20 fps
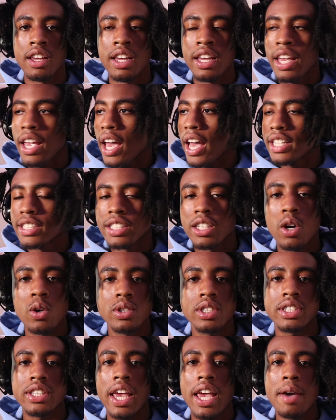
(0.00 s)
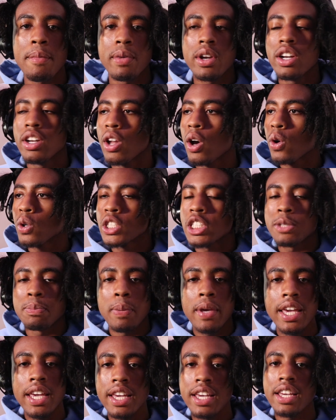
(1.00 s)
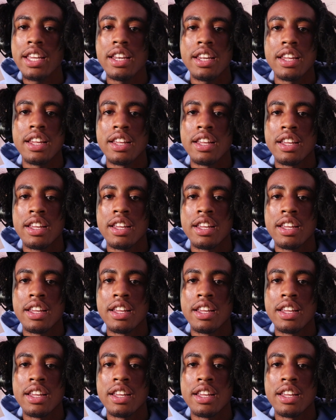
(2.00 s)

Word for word: He has no stamina, no speed.